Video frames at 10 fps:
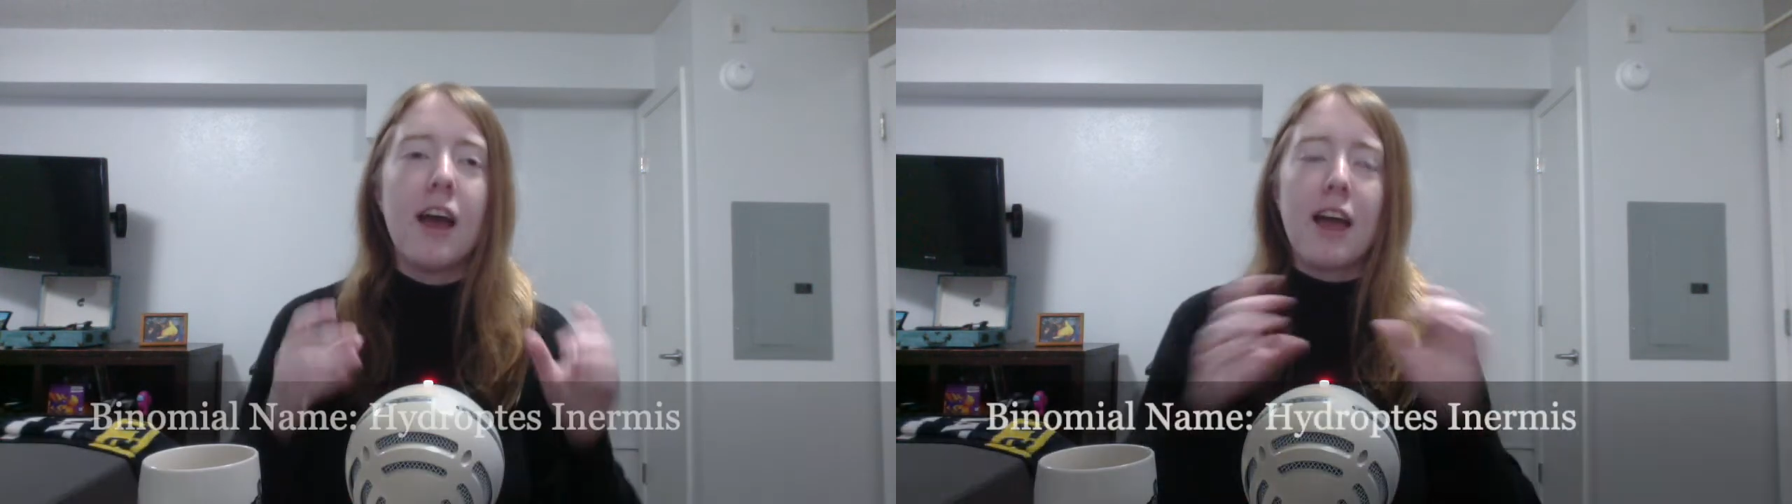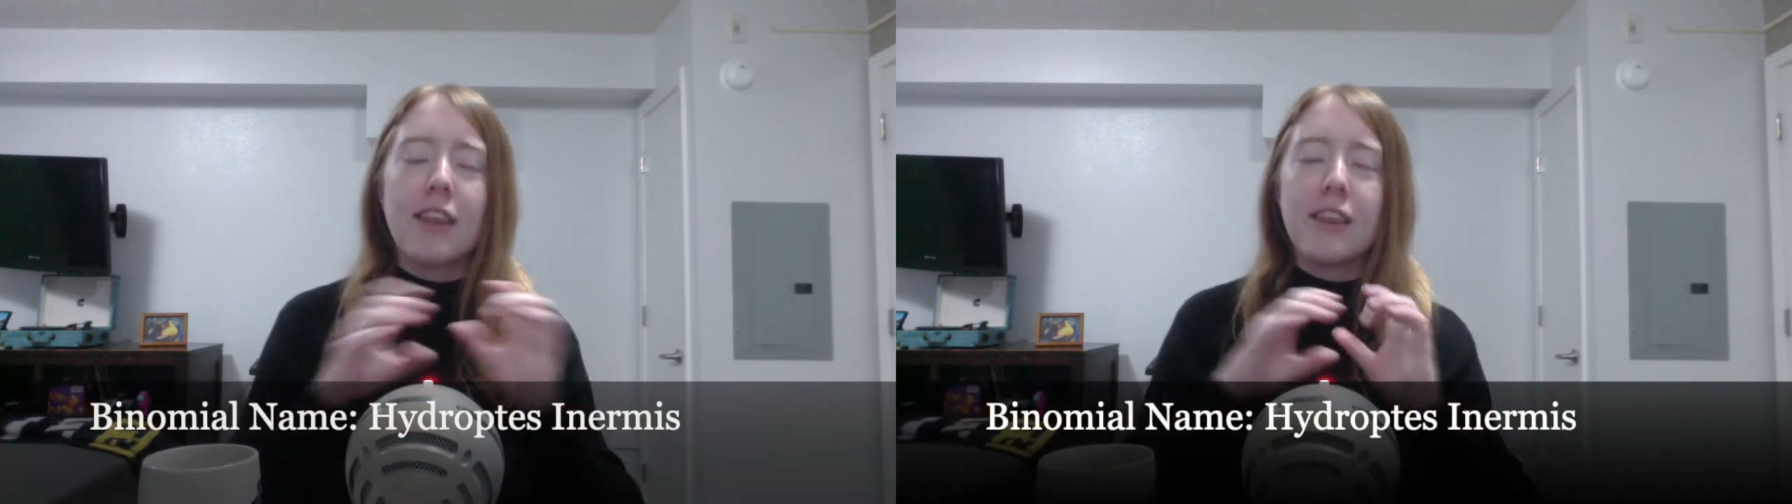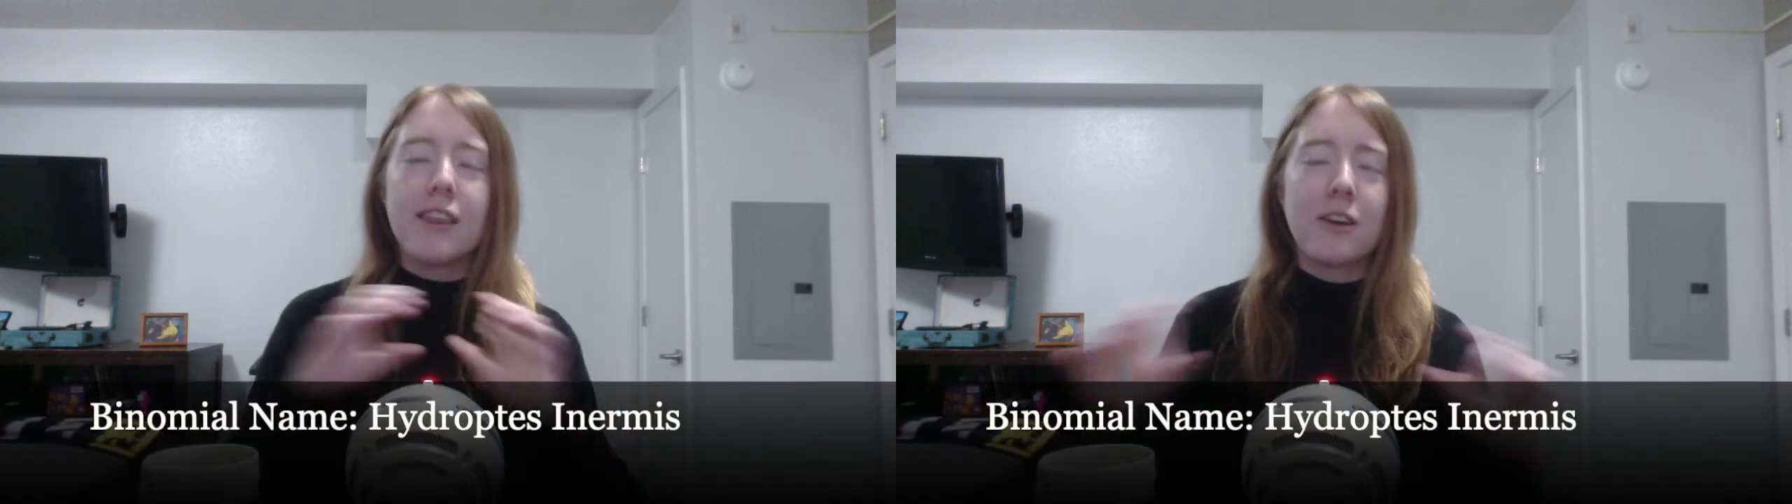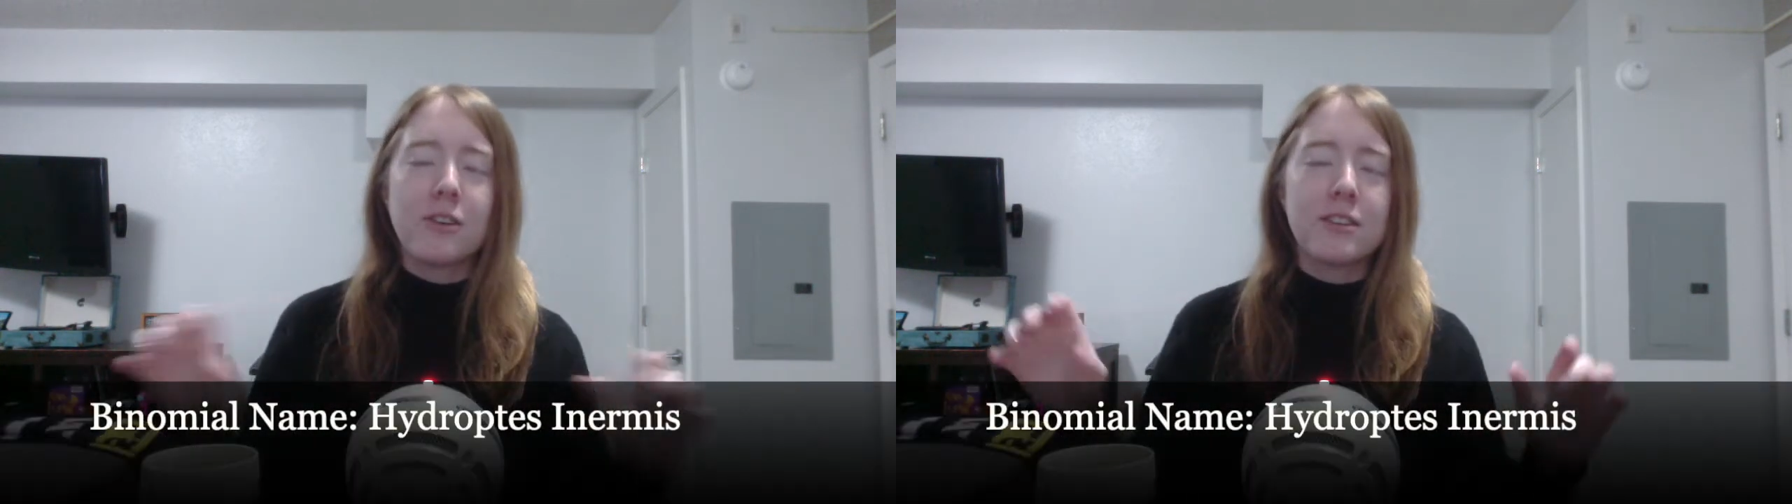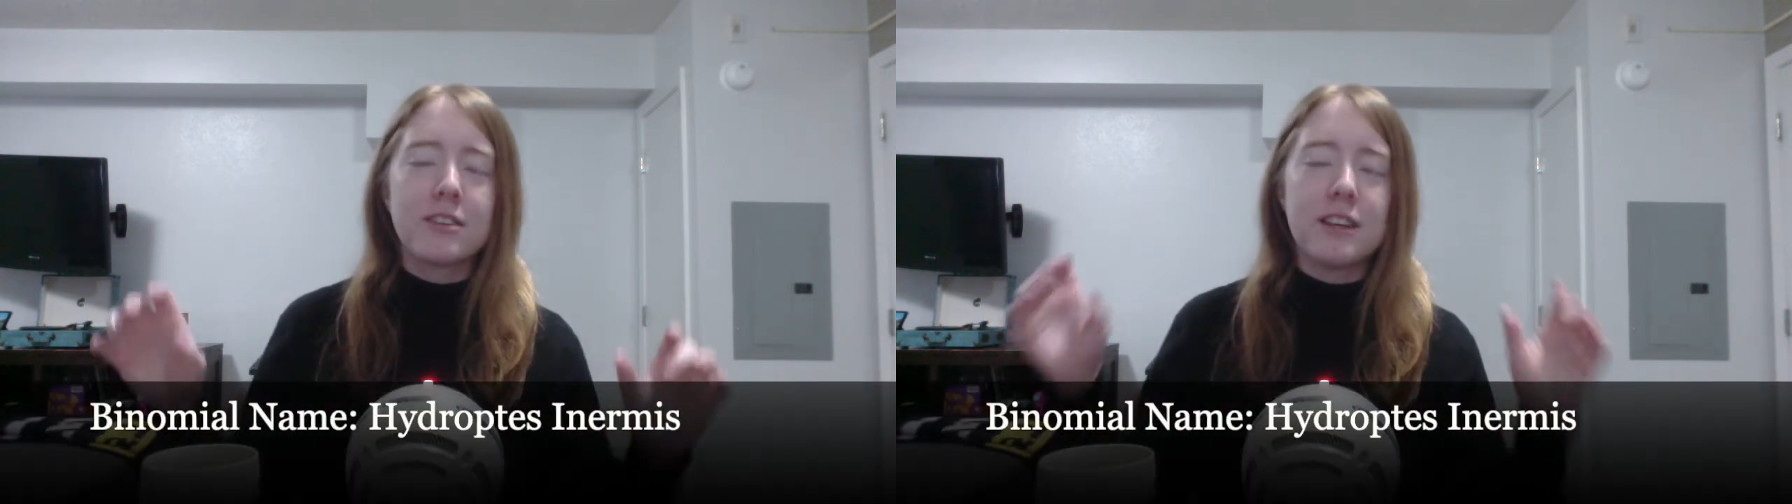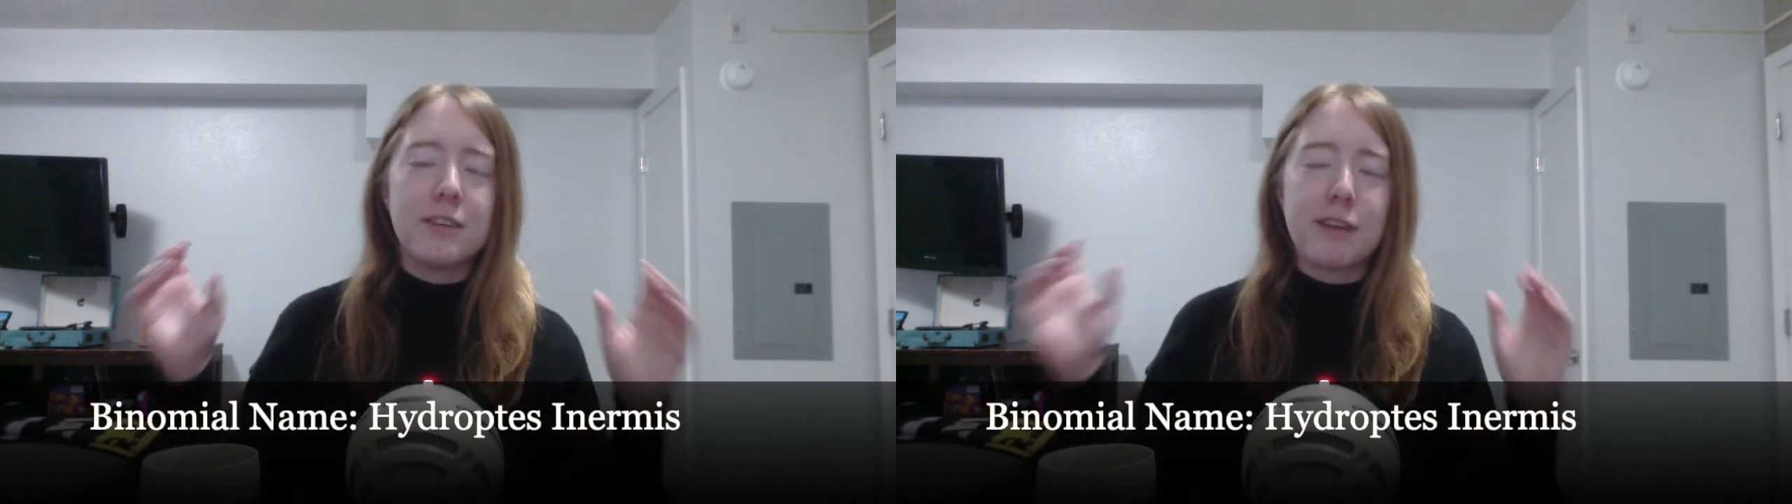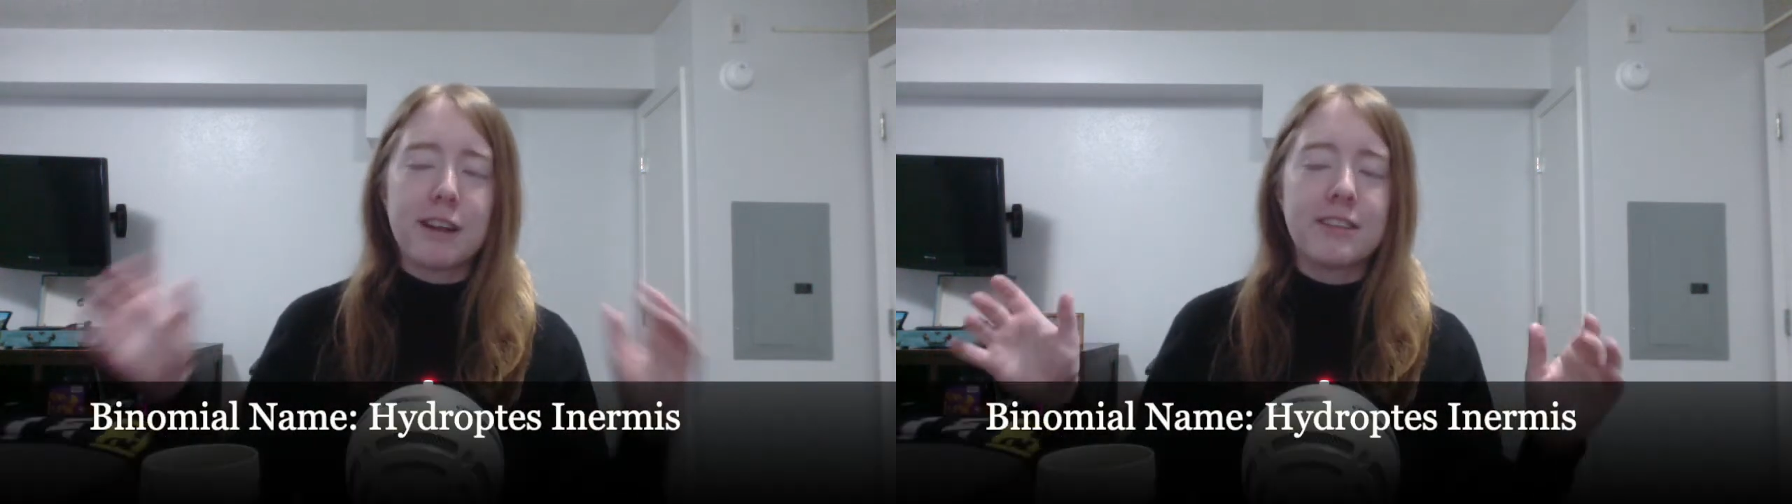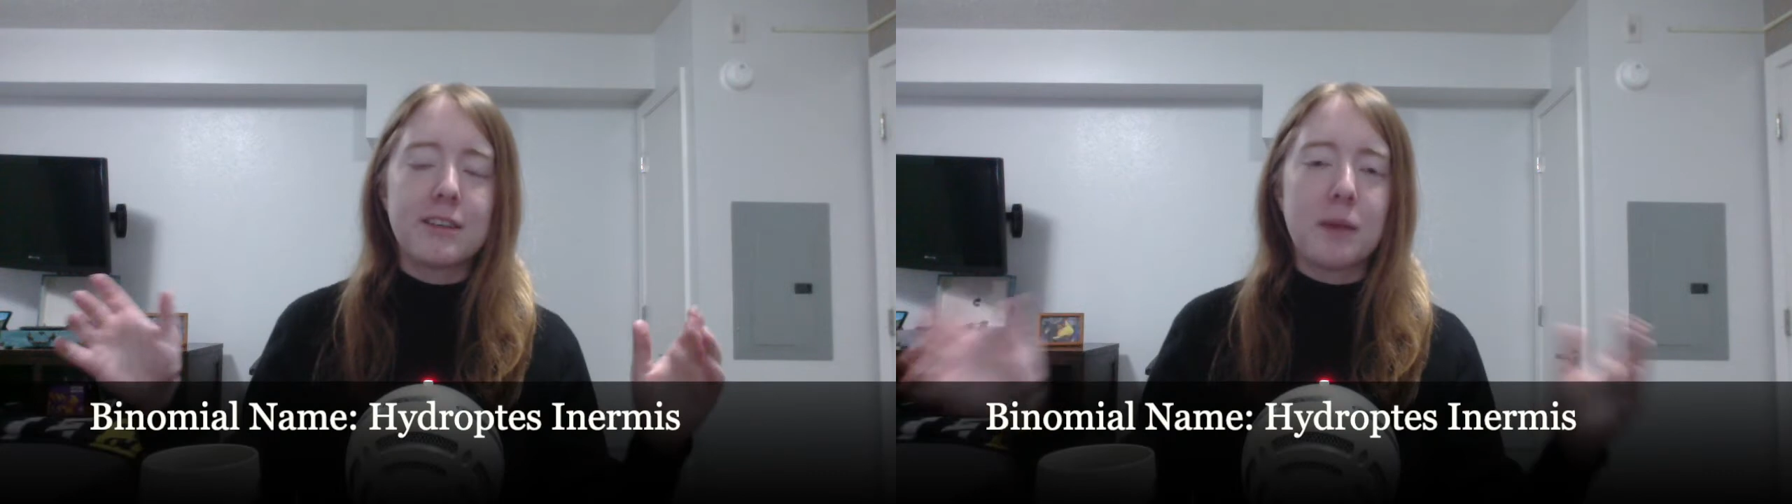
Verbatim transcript: and then there is the fancy